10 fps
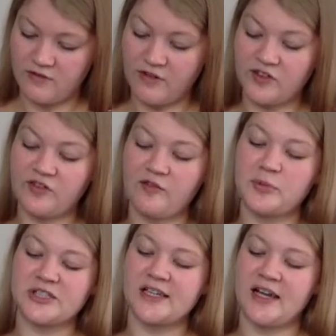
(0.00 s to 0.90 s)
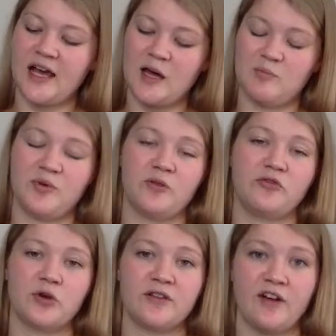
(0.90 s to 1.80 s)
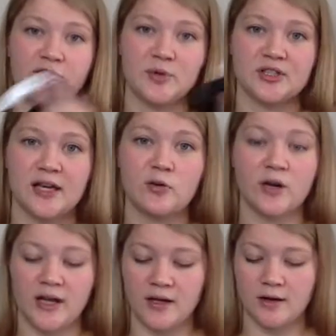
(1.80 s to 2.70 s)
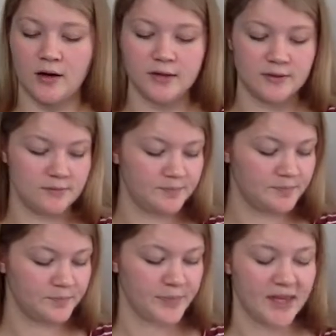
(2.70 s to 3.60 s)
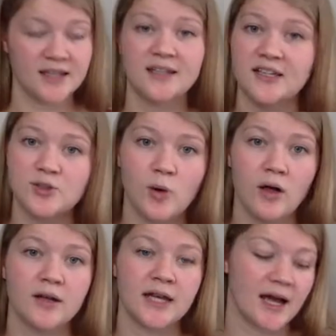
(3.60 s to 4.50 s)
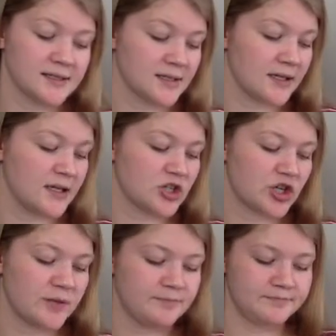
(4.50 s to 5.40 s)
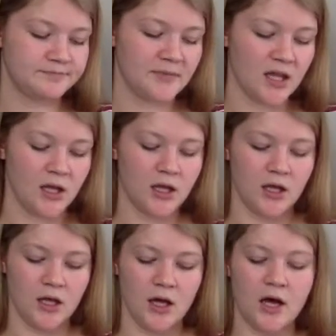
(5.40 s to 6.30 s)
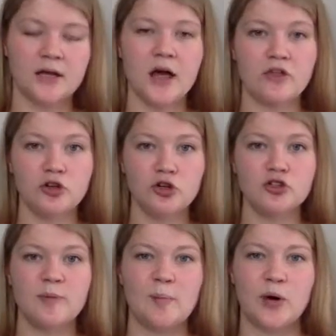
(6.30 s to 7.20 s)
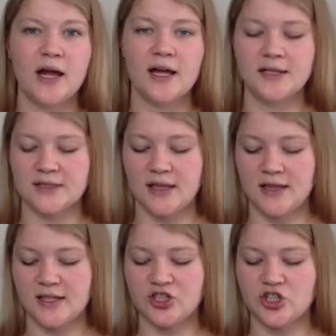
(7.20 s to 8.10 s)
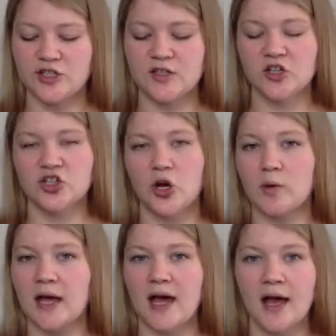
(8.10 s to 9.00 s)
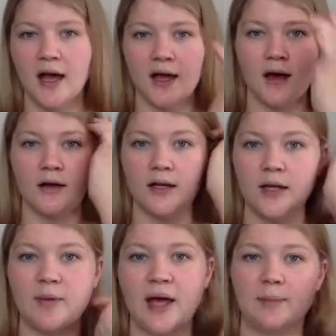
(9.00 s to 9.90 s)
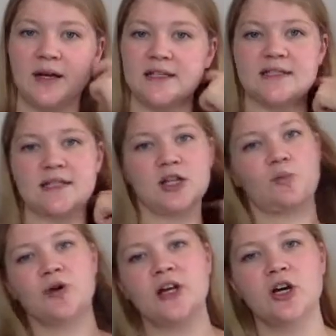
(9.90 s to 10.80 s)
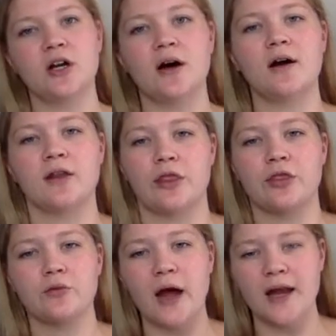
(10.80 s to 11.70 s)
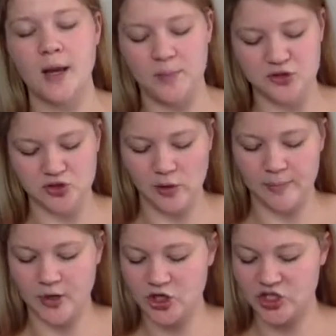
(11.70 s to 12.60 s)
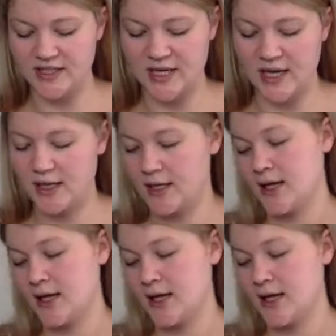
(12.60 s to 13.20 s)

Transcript: 55% hemp, 45% organic cotton. Nice quality, excellent condition. Another new to me brand, this just looked okay on eBay, but it did look pretty good on ThredUp, so I purchased it.